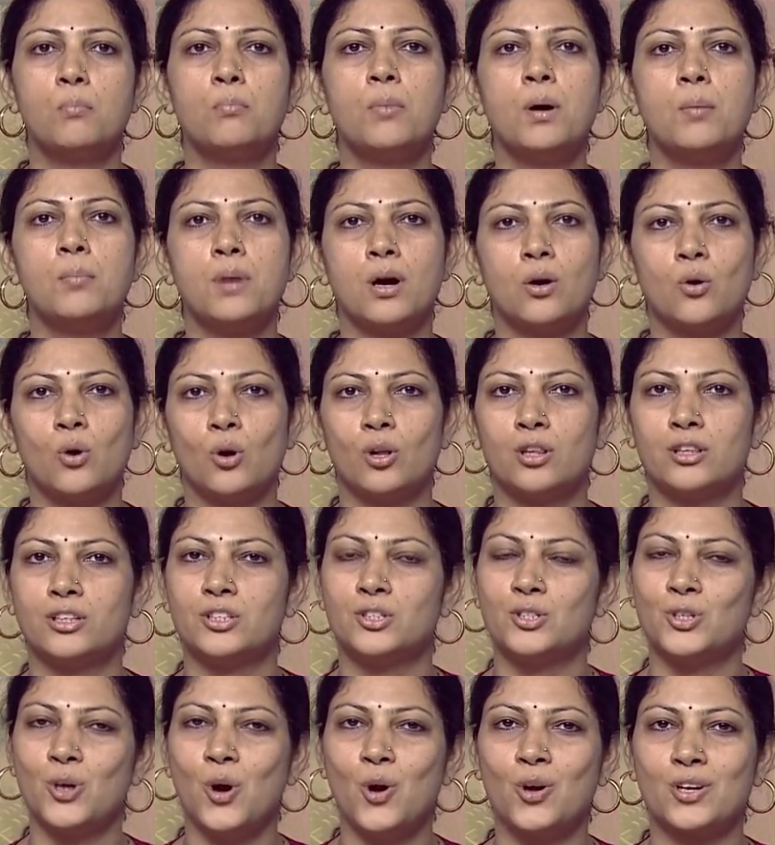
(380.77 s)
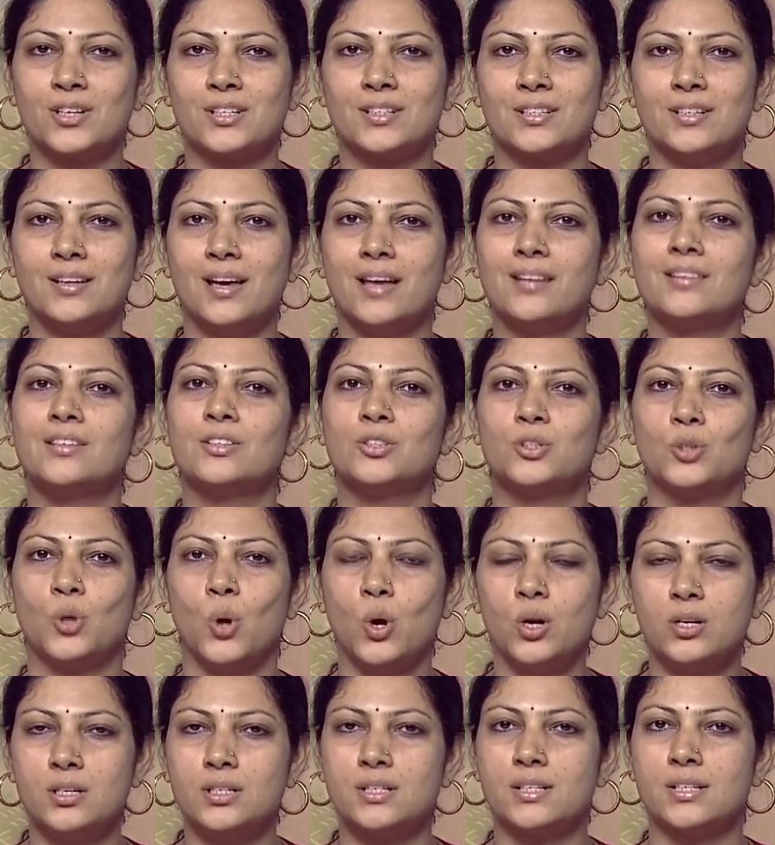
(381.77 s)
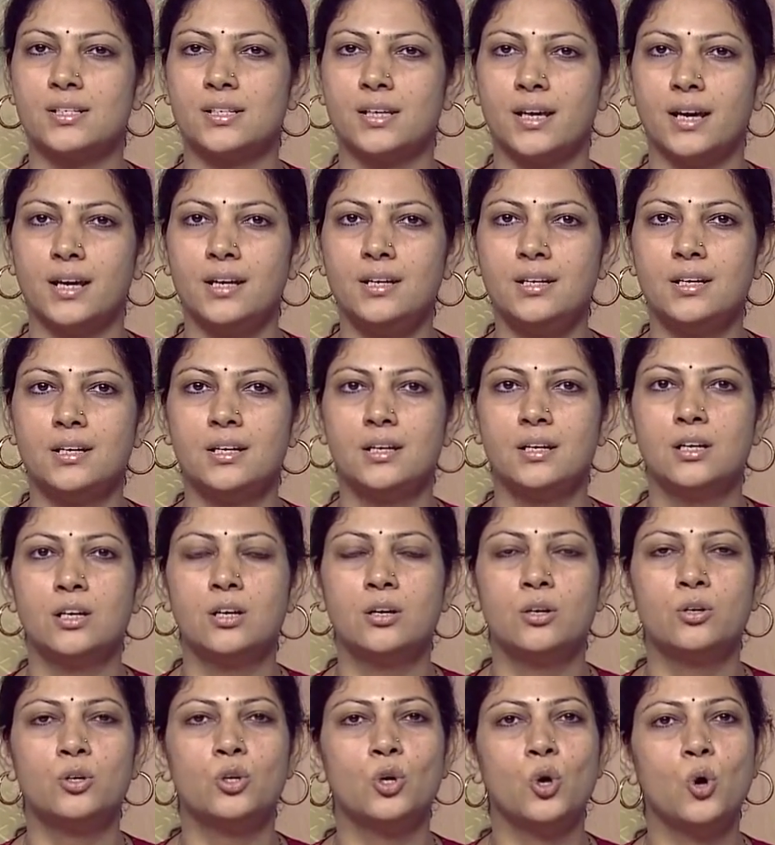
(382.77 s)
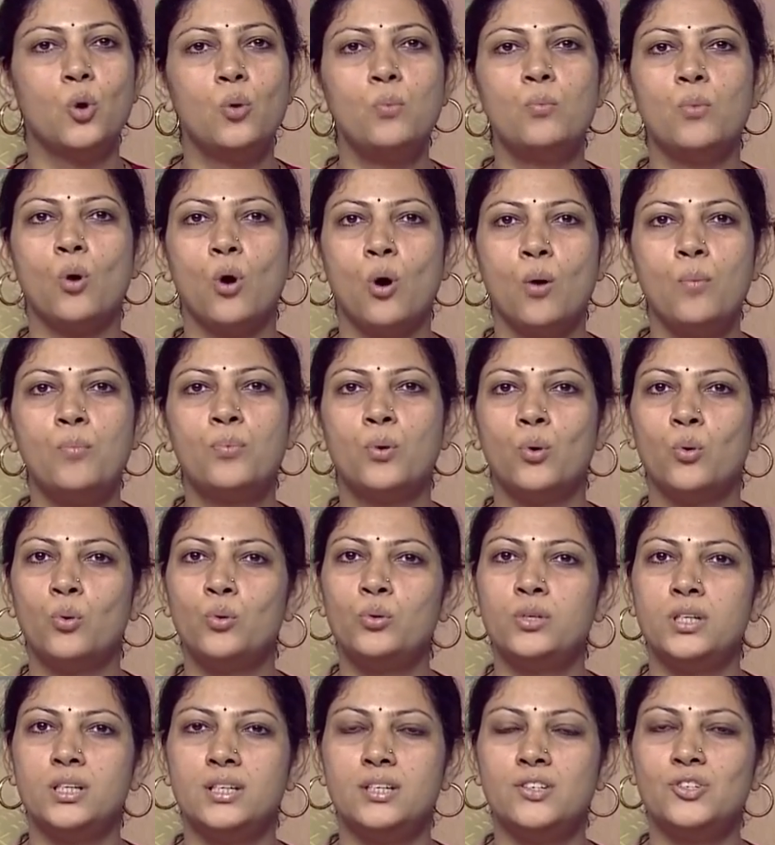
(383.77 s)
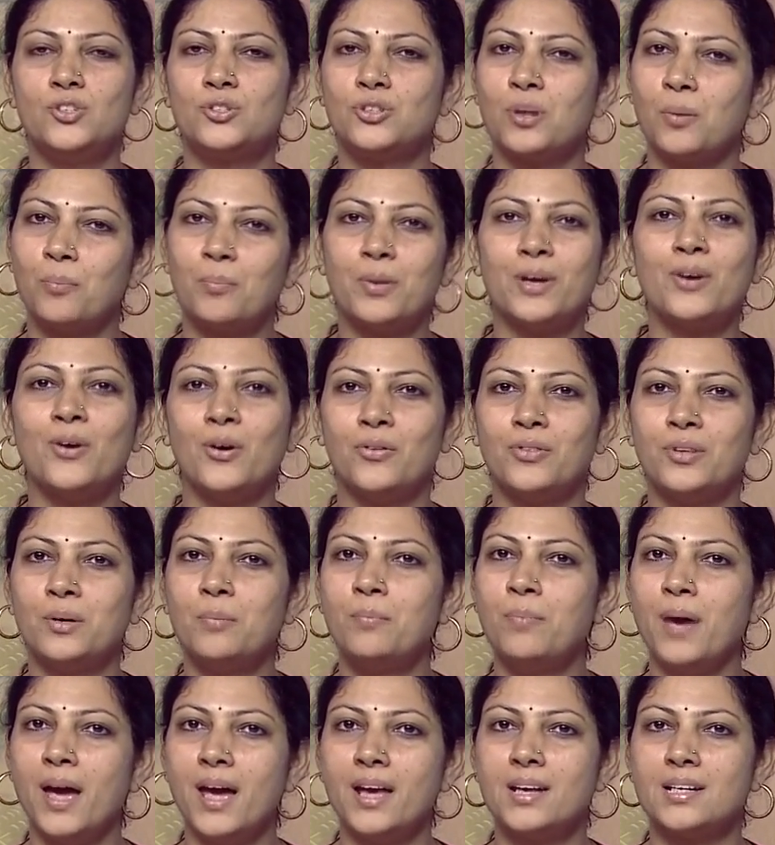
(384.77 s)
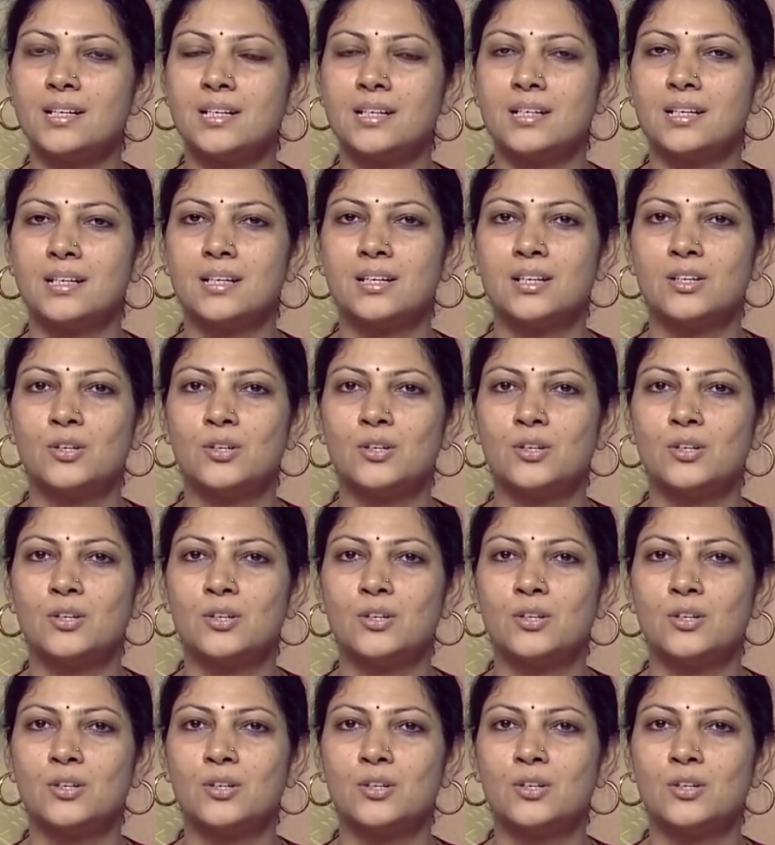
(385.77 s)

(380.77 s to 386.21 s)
Mama called the doctor and the doctor said, no more ponies jumping on the bed.